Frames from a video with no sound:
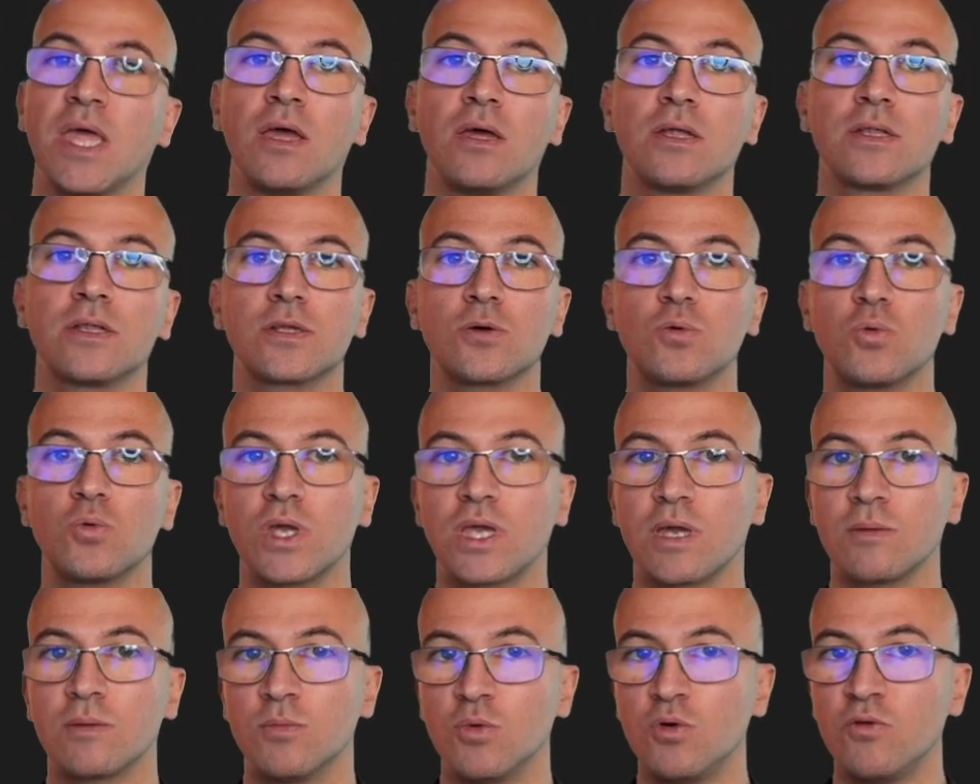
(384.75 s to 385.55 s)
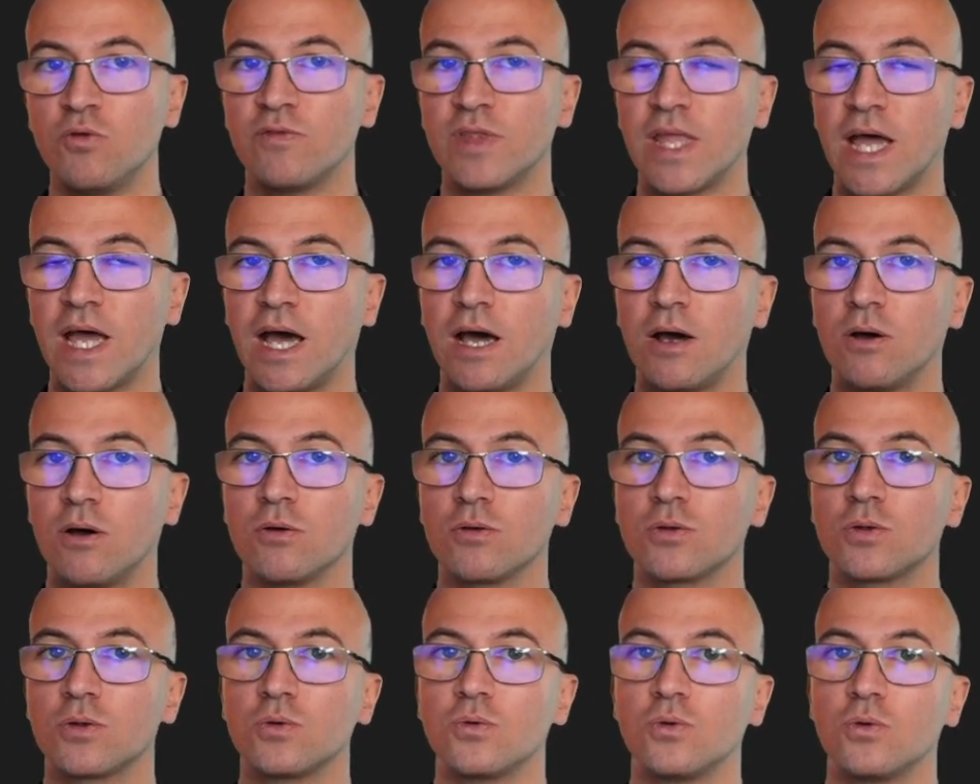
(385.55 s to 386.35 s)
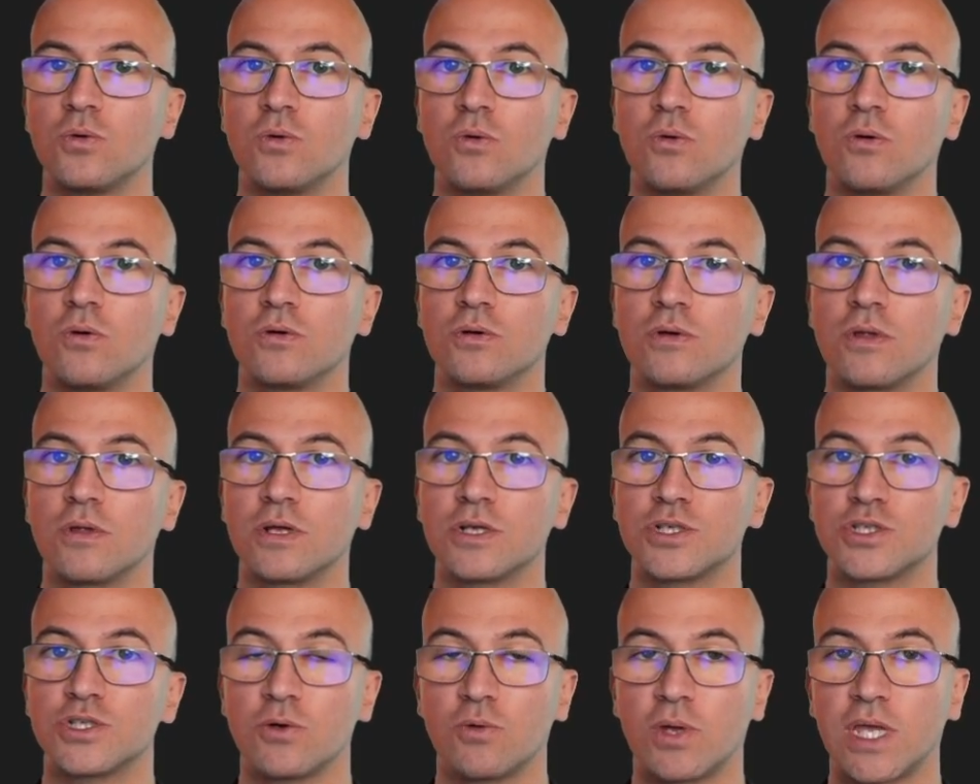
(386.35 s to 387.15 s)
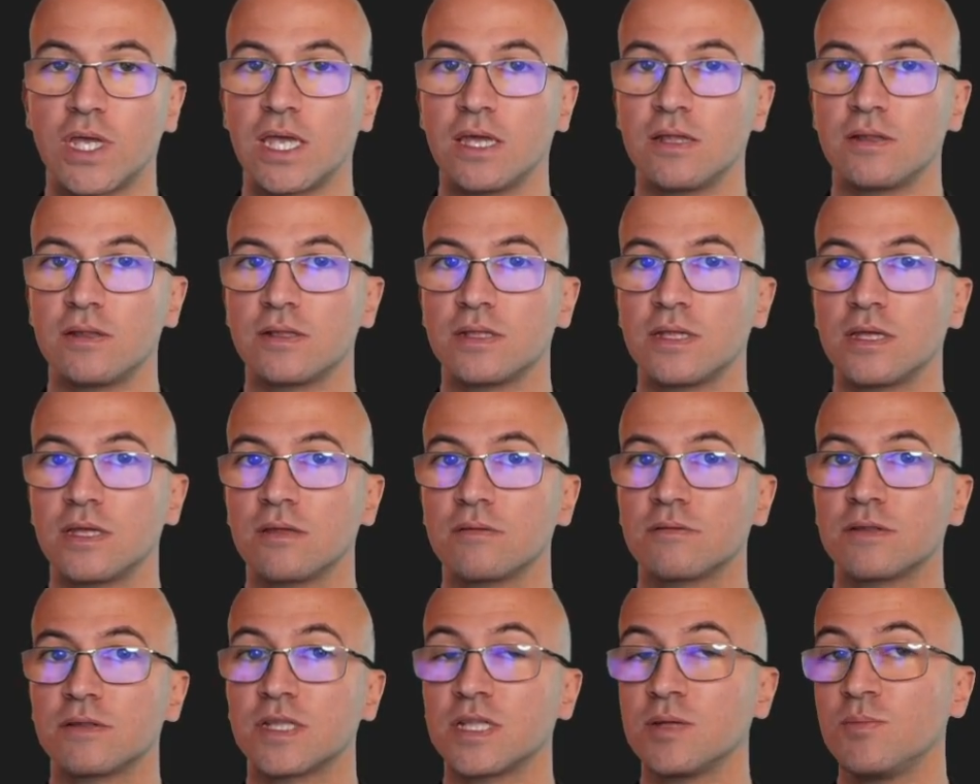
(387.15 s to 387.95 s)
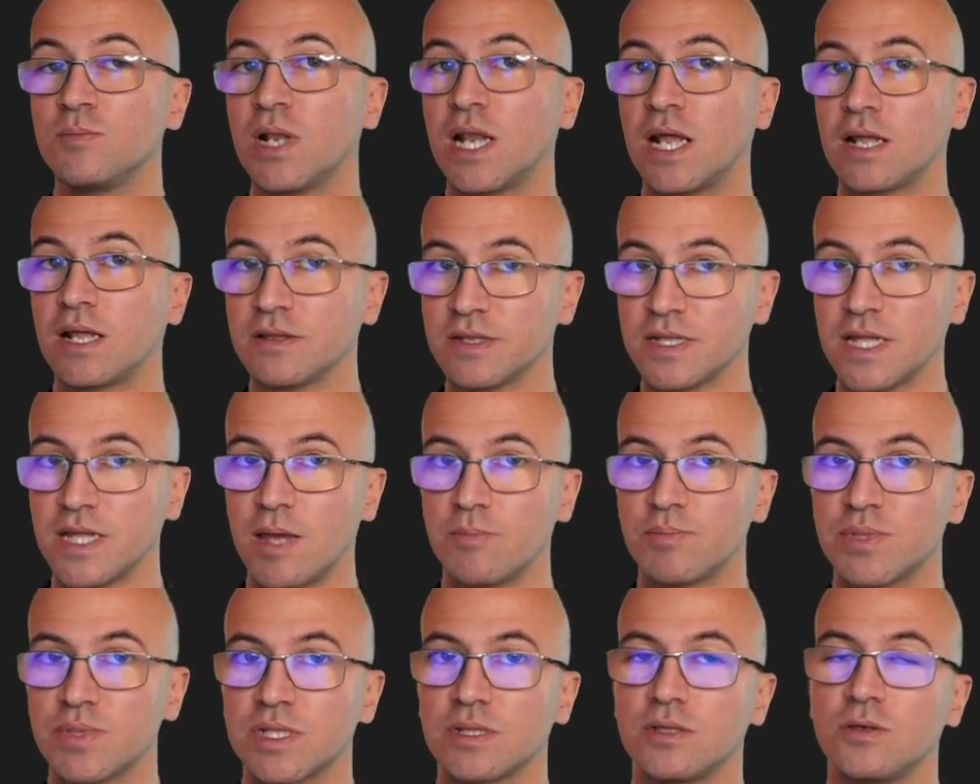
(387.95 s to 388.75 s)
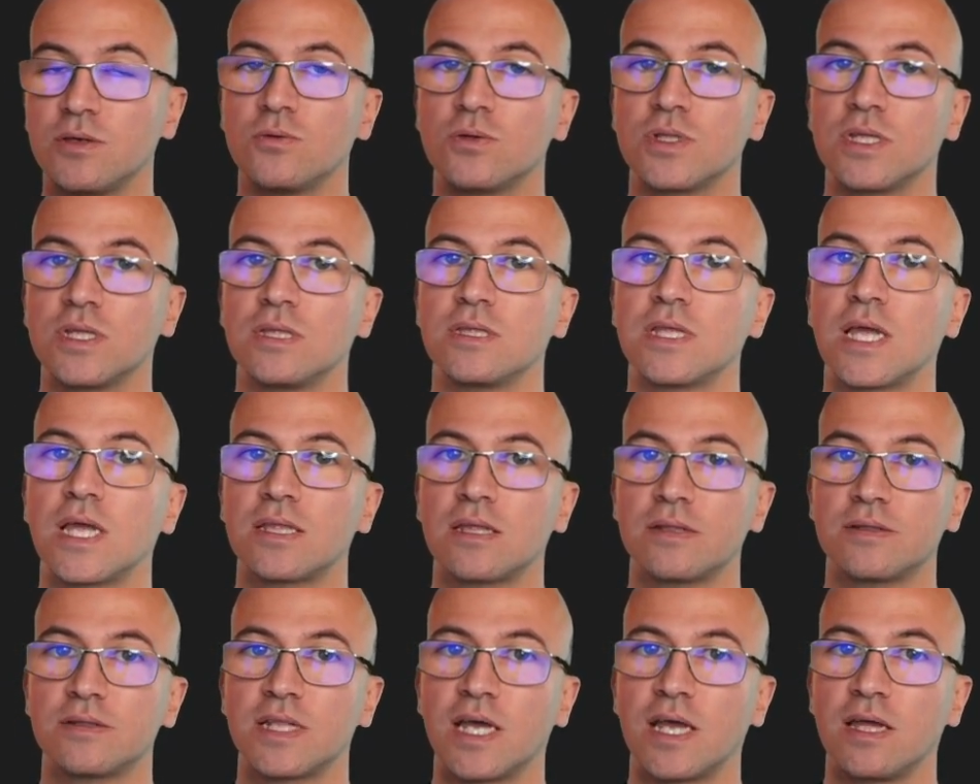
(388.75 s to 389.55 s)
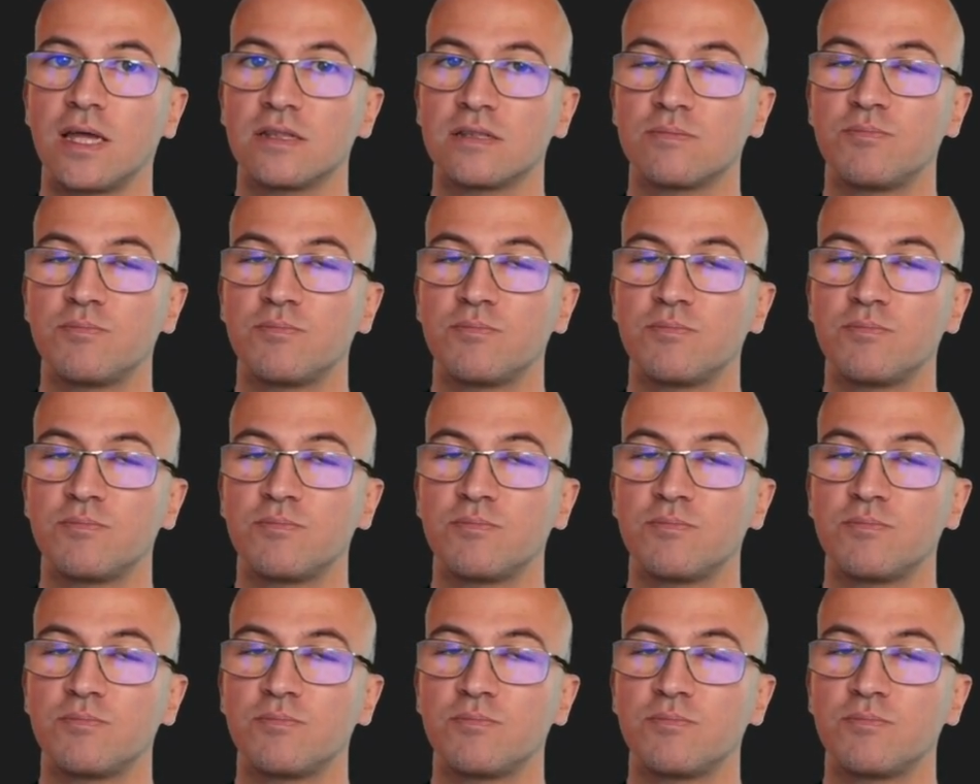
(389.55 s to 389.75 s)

So we can move now to showcasing similar steps using data science